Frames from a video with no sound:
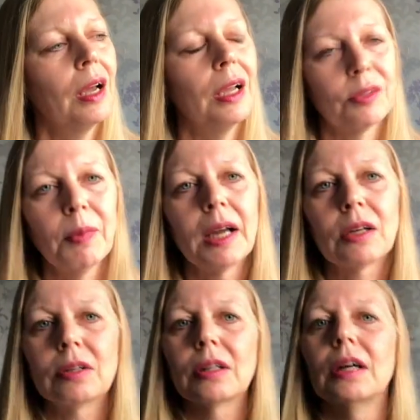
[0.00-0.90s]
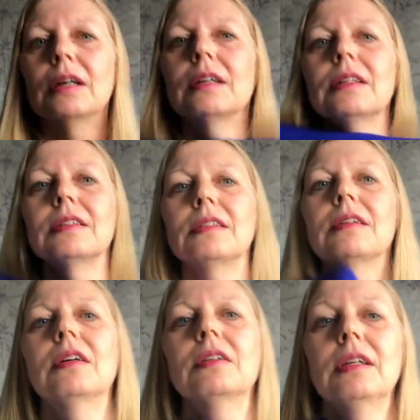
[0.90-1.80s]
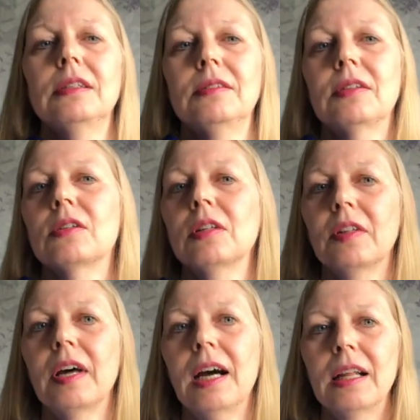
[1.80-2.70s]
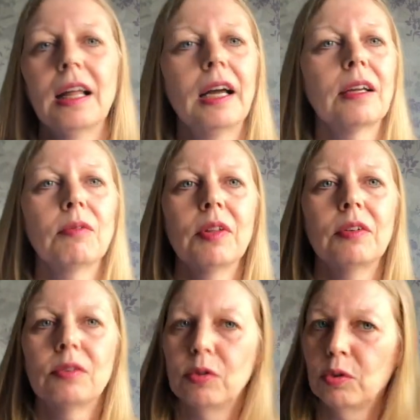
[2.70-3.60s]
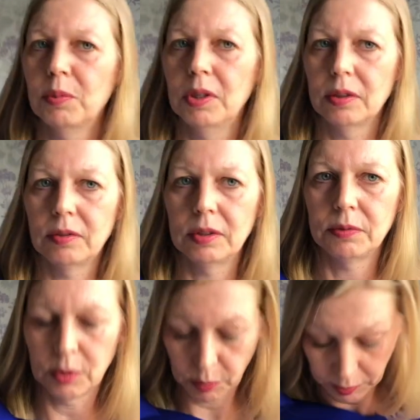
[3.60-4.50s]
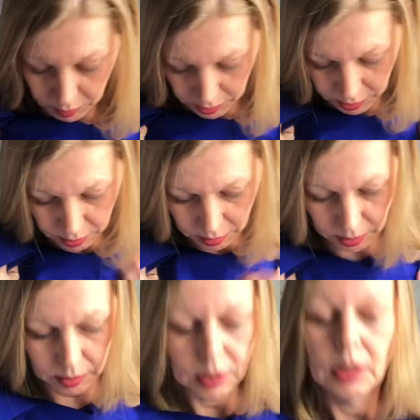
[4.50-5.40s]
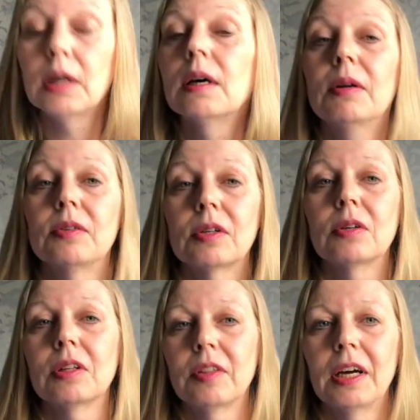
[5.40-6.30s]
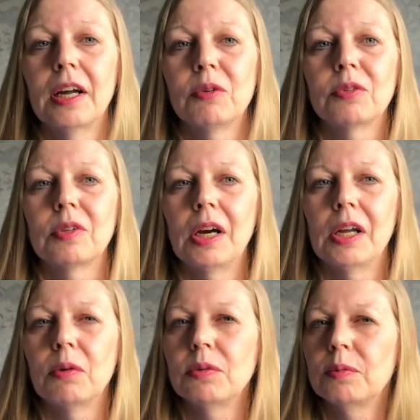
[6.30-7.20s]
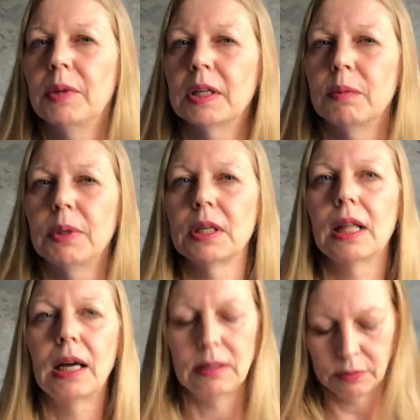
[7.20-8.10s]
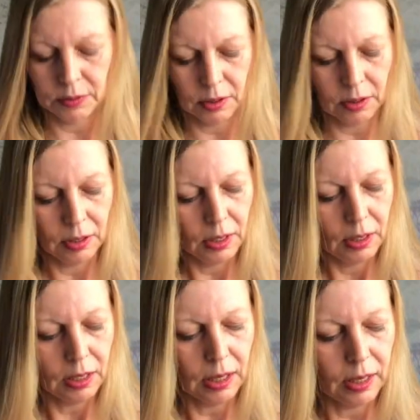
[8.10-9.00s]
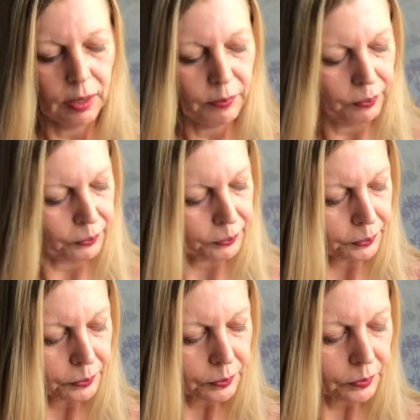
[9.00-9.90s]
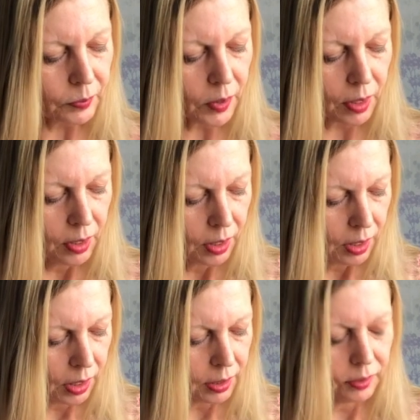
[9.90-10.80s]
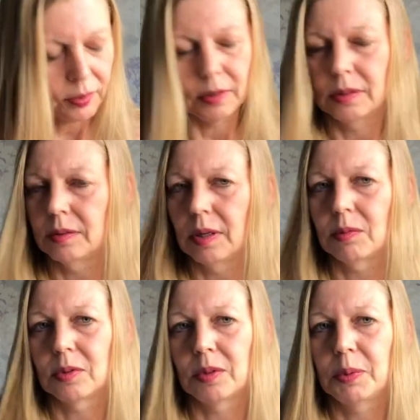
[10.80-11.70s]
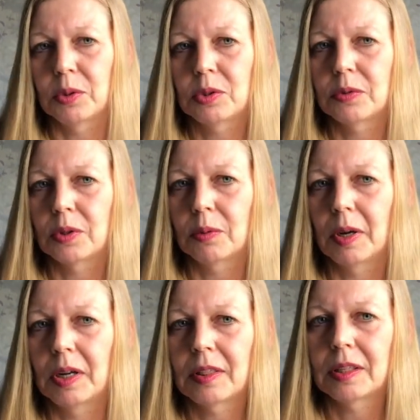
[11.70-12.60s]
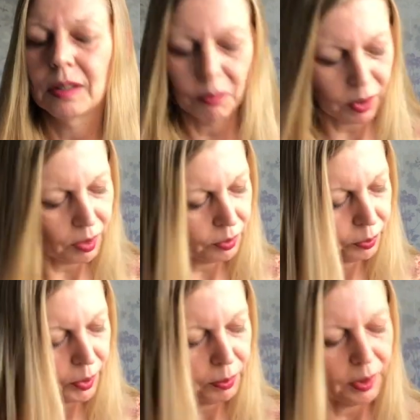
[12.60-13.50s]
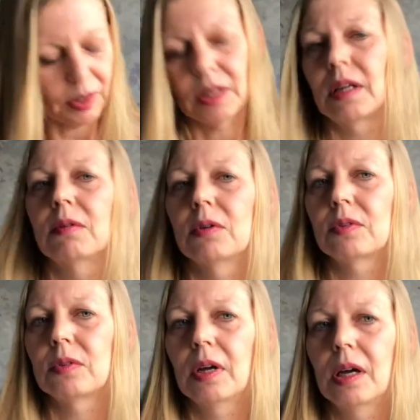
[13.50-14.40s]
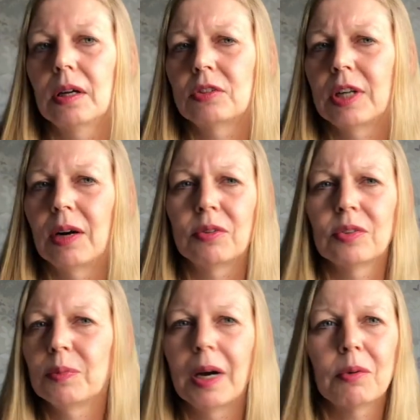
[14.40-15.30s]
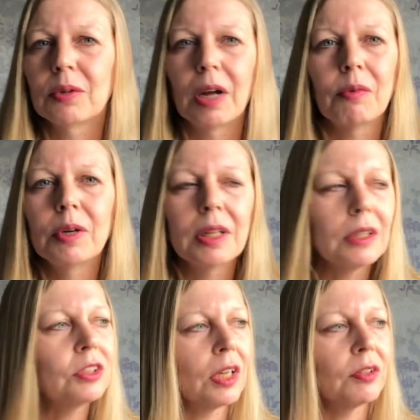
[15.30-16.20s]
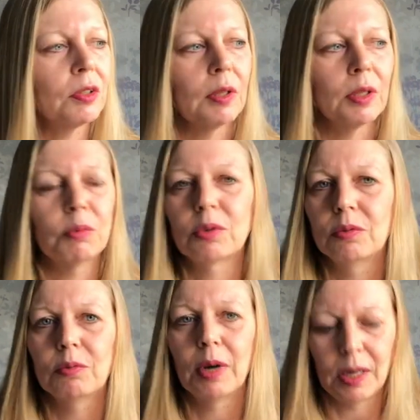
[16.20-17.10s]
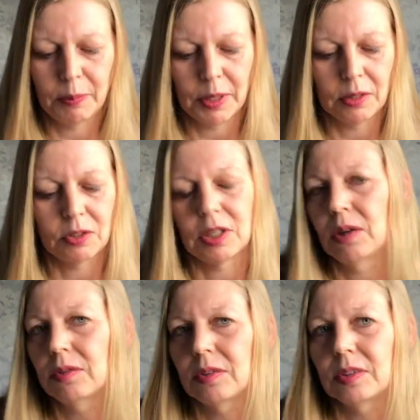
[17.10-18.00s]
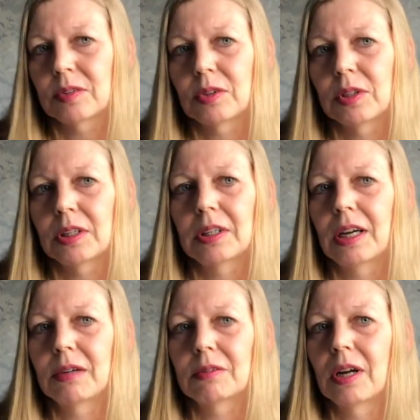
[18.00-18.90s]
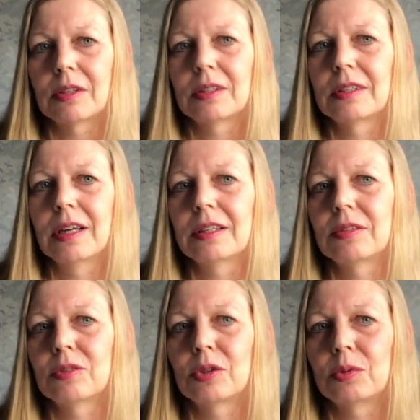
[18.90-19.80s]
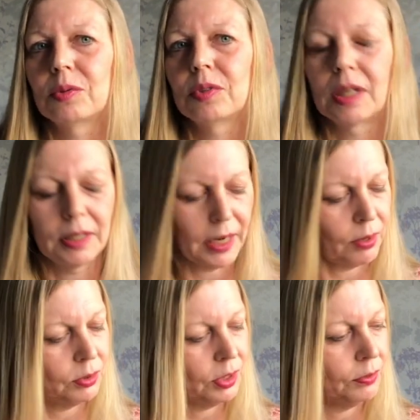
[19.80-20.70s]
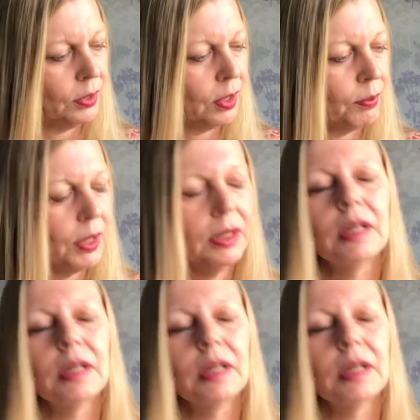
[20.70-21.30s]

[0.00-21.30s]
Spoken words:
it's my colour, or it's a colour that I like. Whether it suits me or not, it's a different question, I don't know. But it's a colour that I always make a beeline for. And it's absolutely beautiful. And I think what I was probably thinking was trousers, but I really genuinely wouldn't wear a pair of trousers this colour. It's too standouty for me.